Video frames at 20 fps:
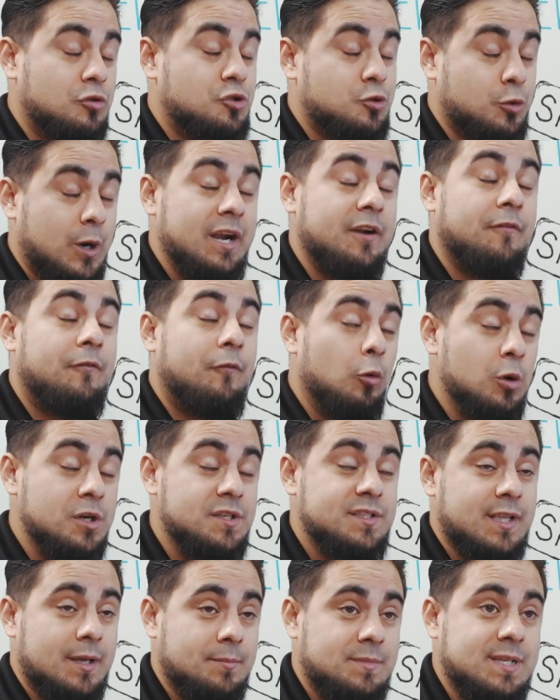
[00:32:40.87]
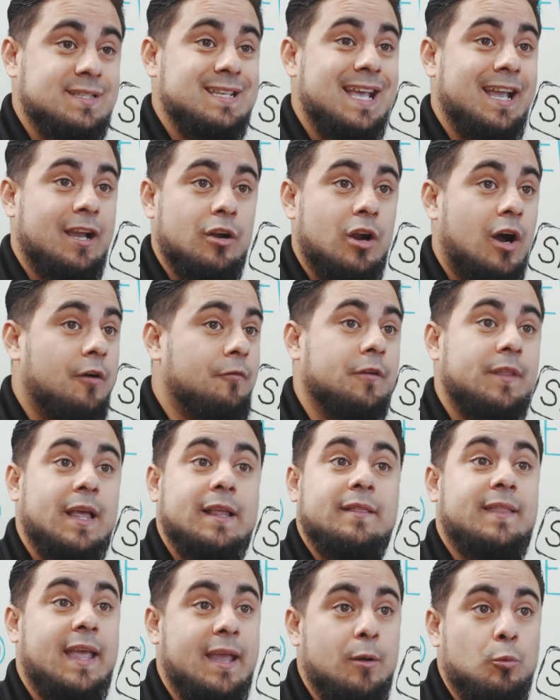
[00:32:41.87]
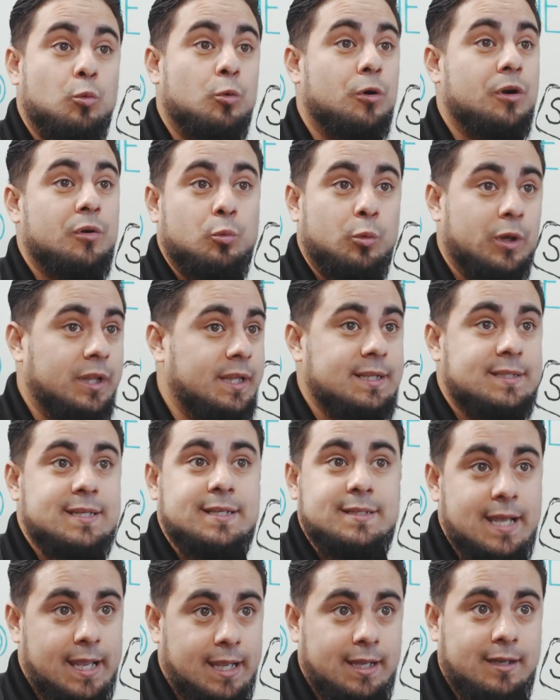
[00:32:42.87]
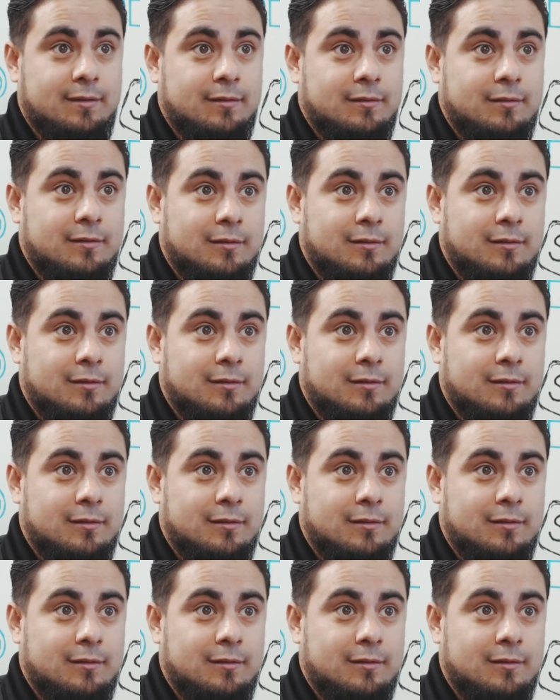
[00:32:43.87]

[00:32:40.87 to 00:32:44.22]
trying to force them to take an offer that they weren't willing to take.